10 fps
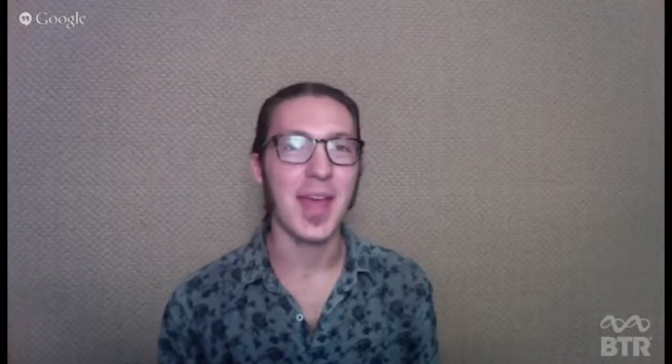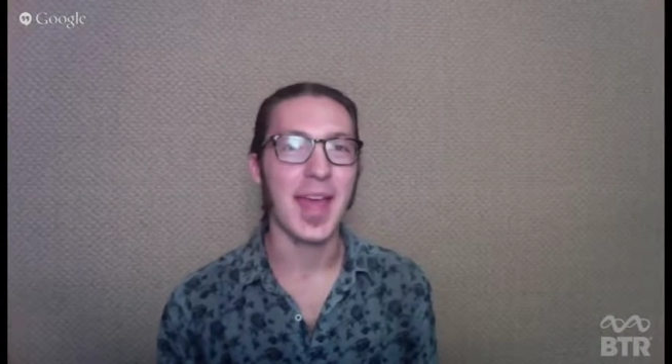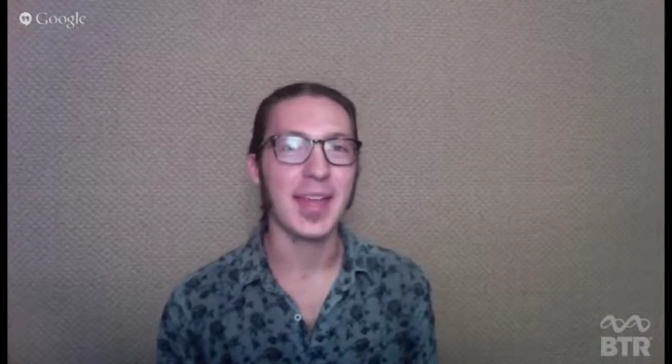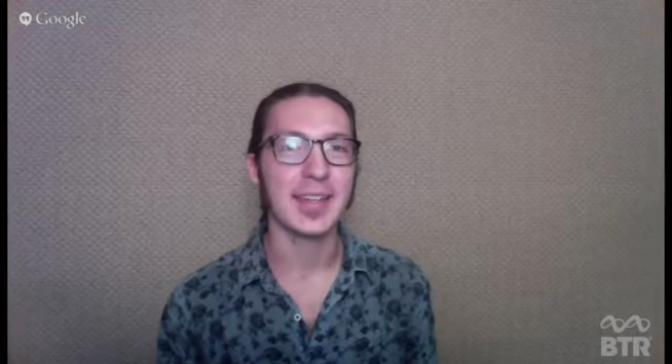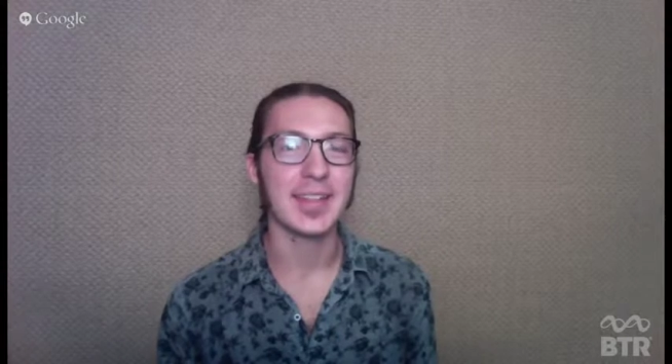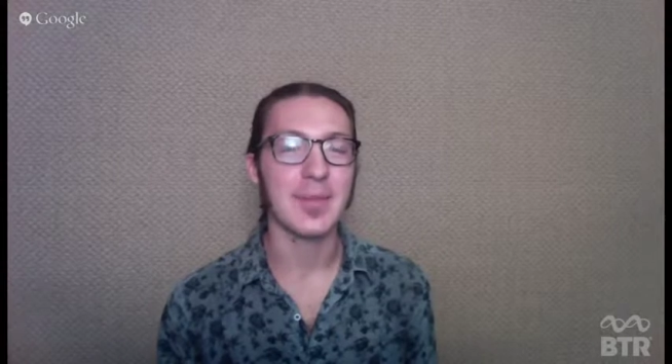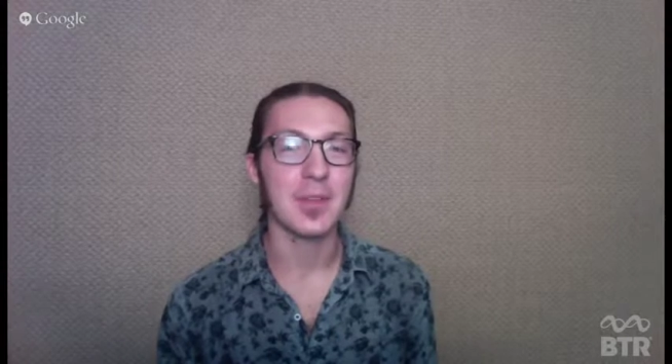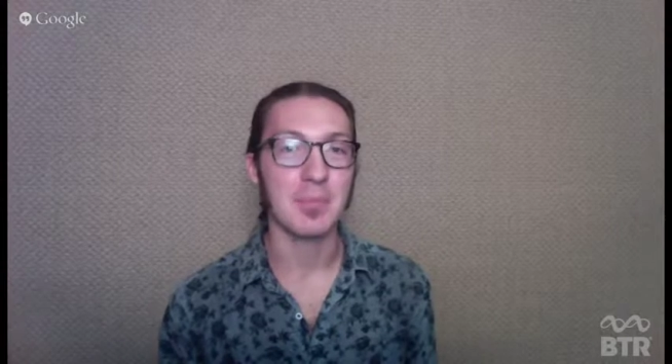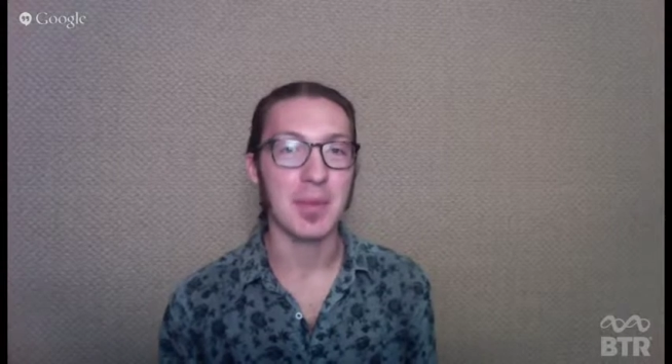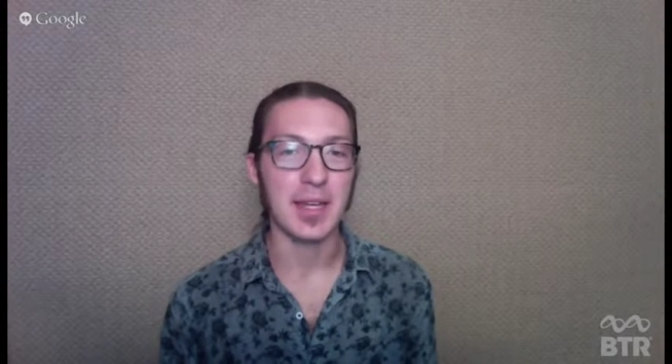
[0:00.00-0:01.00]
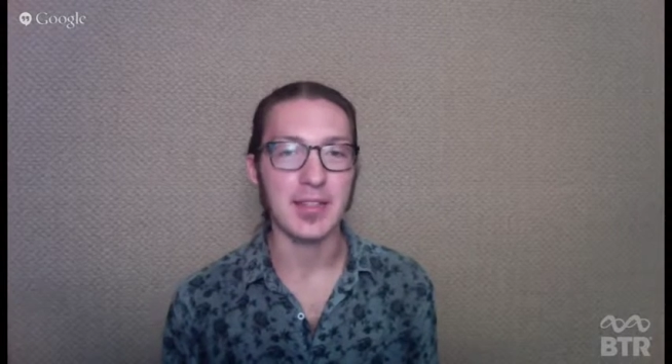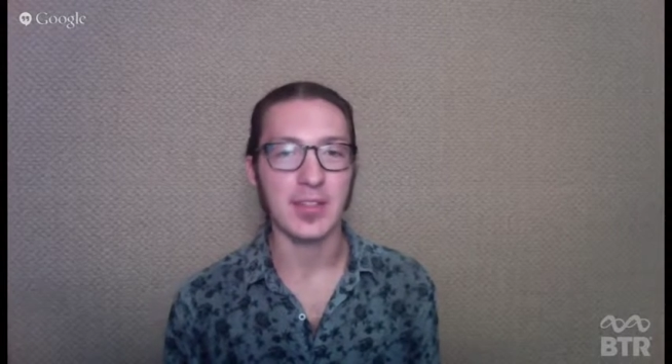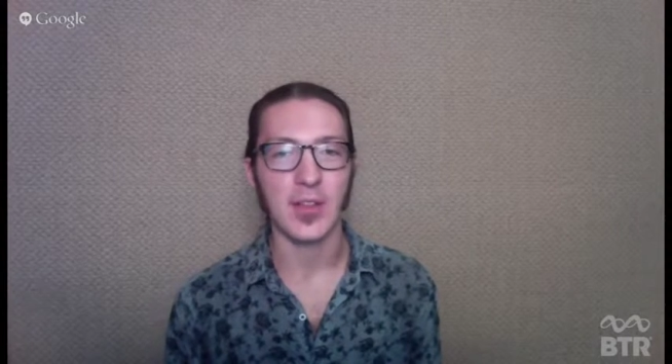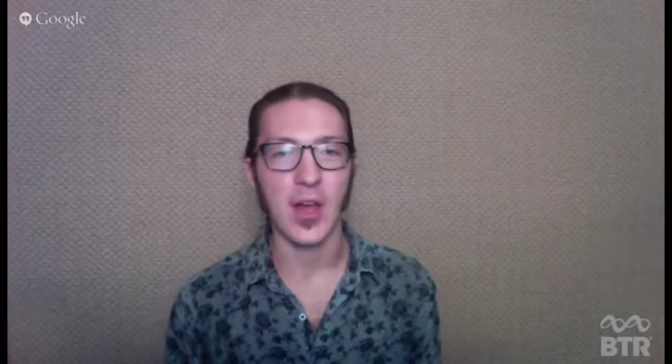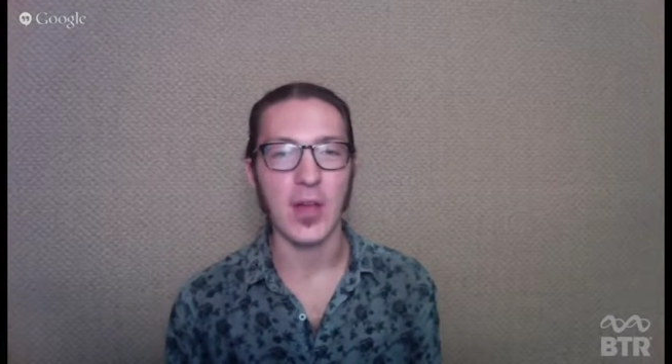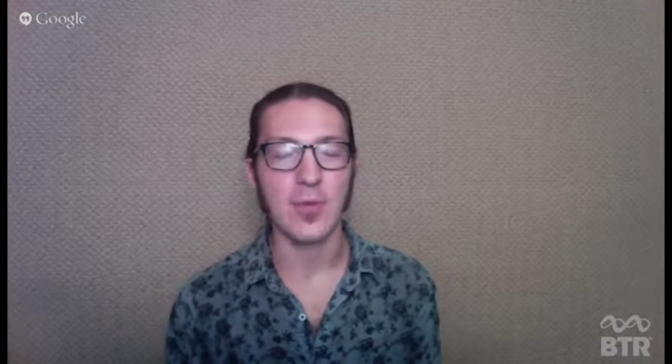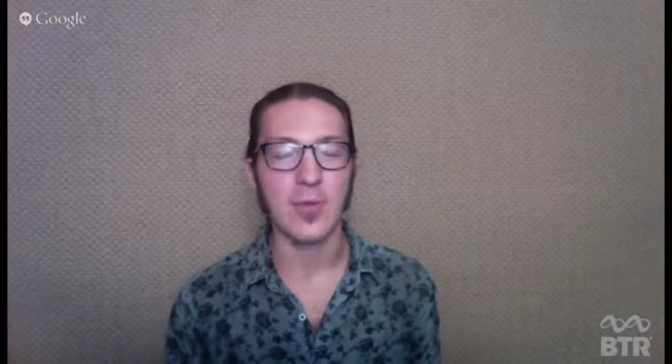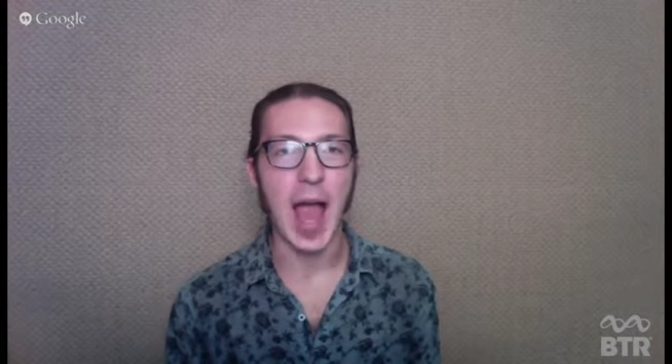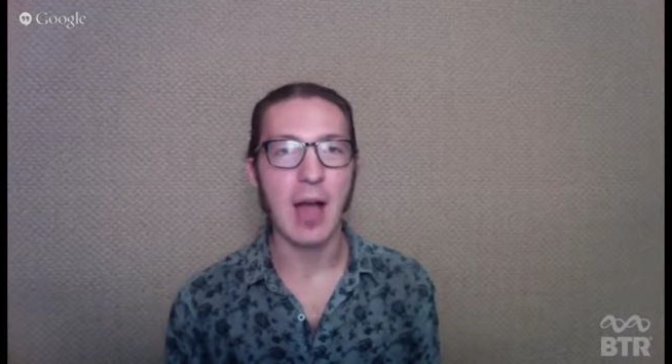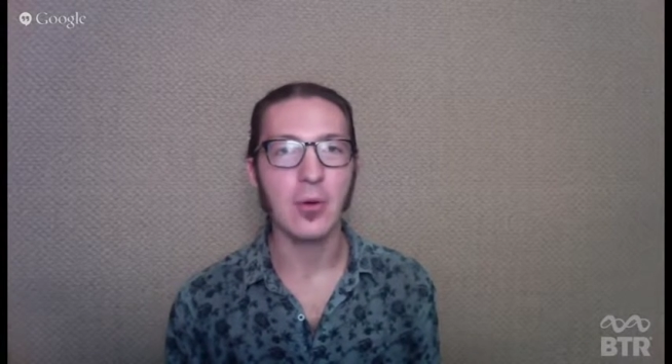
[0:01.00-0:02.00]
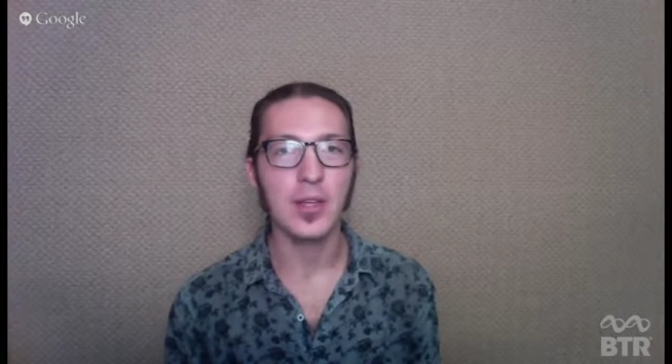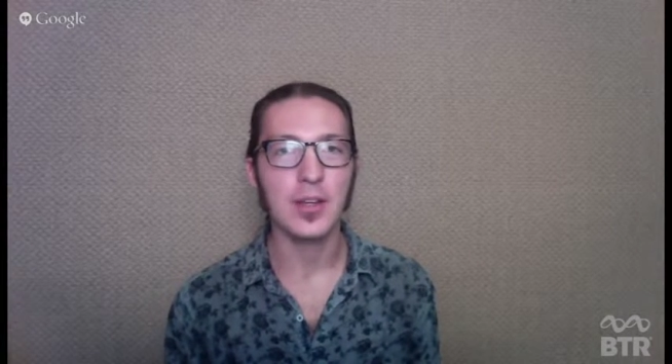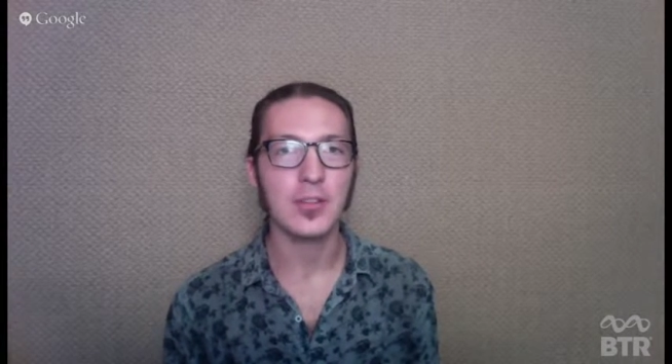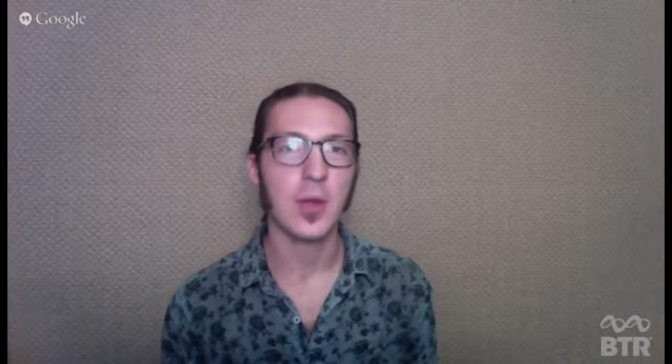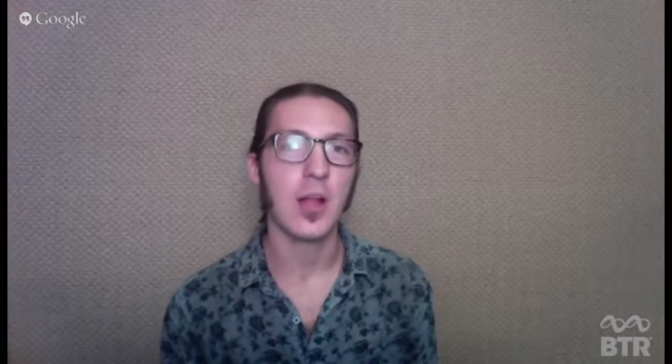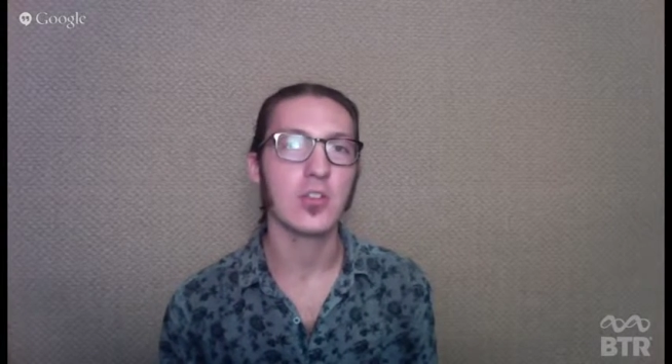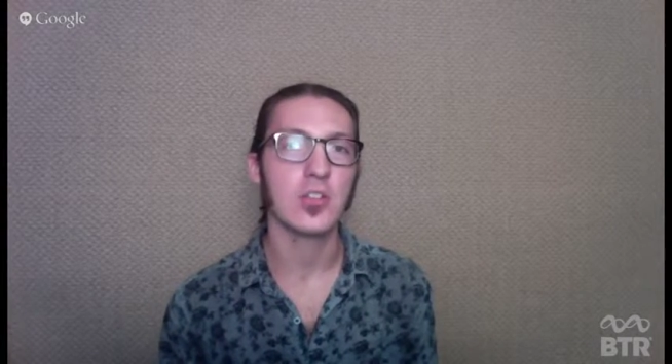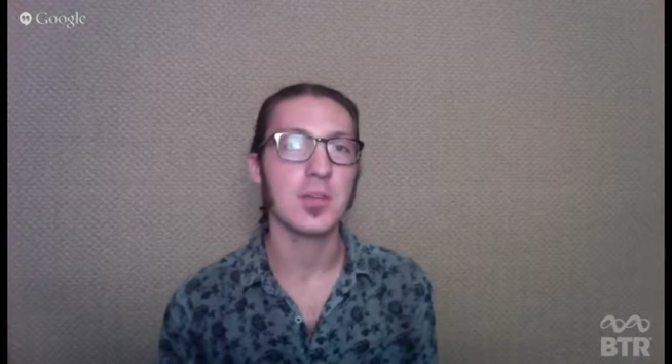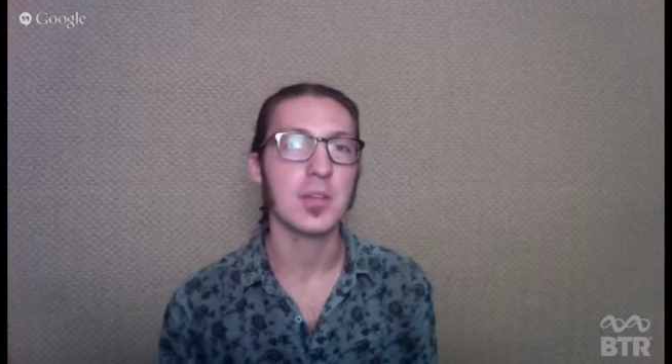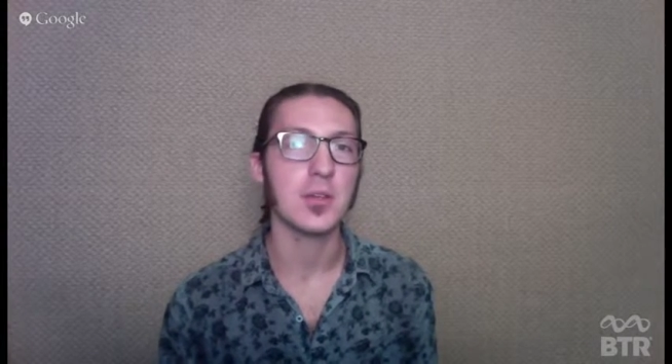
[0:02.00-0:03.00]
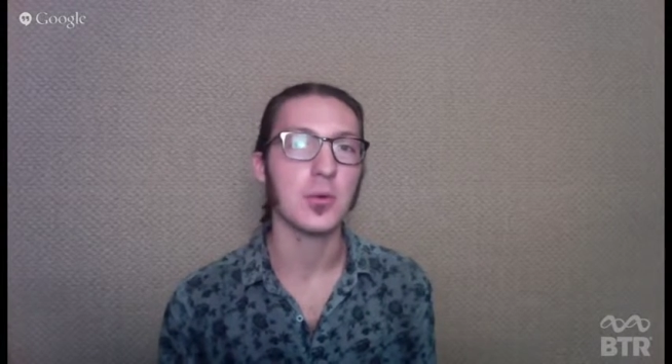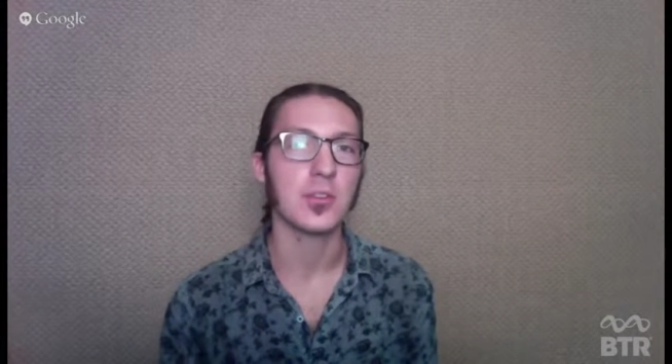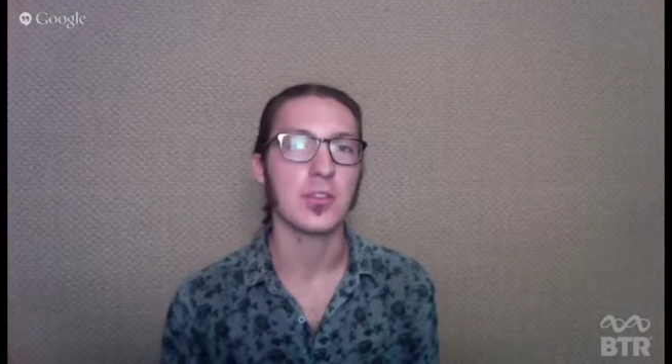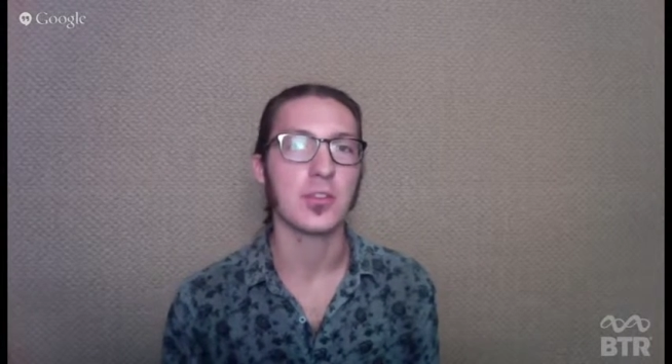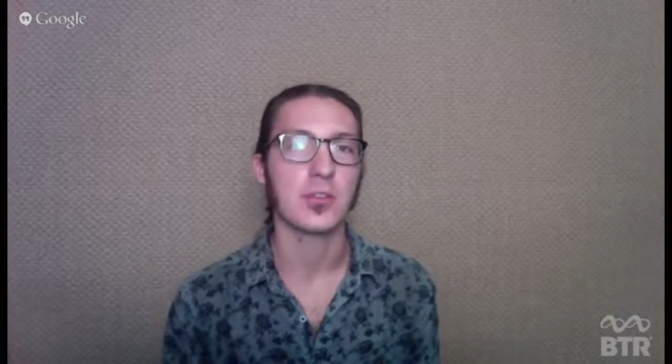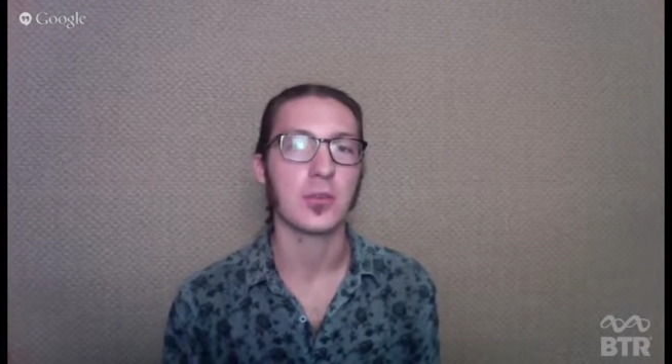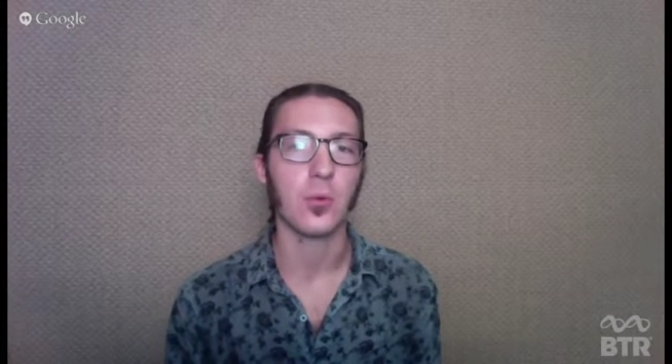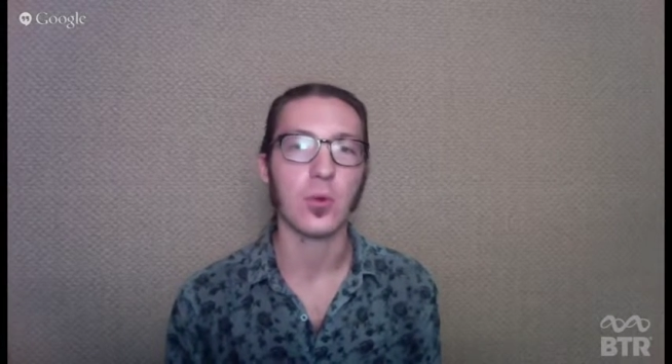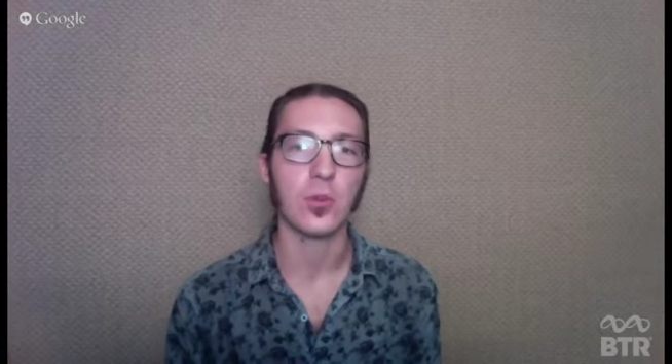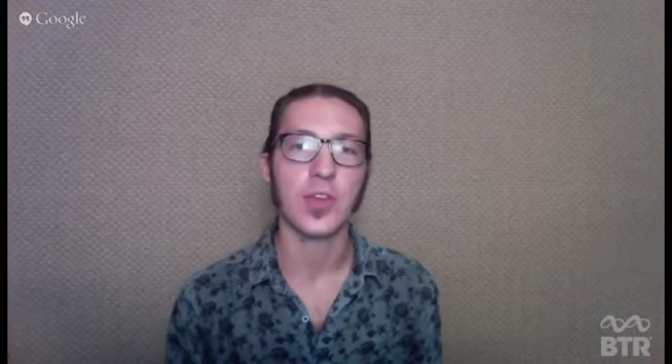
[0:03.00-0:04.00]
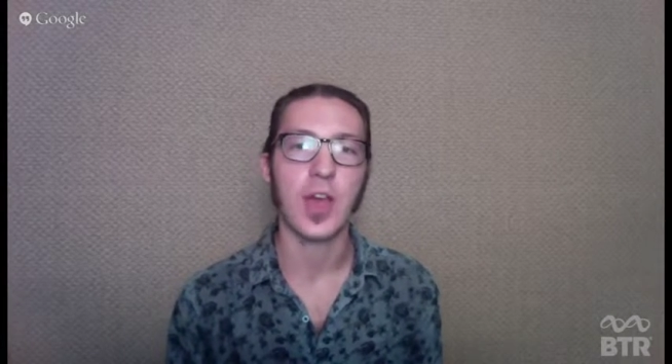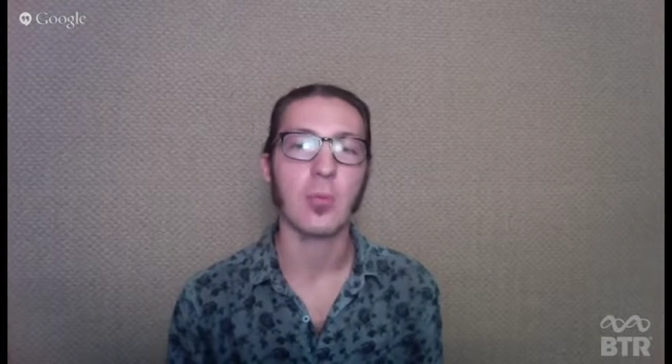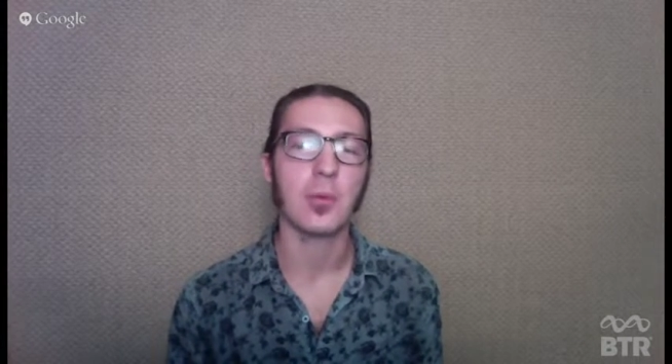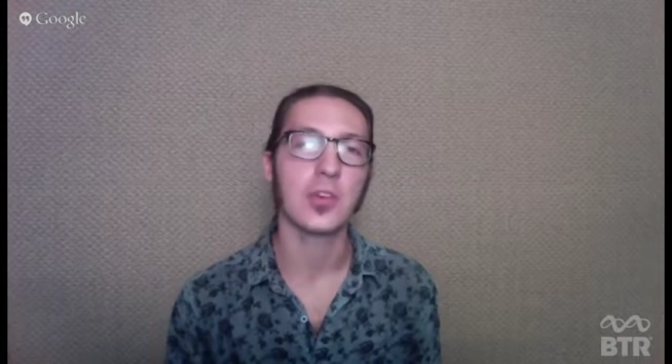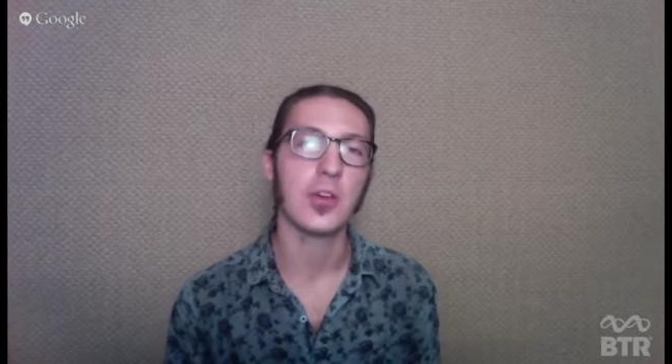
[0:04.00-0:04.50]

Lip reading: and giving meaning to life, how can astrology be used as a tool to help us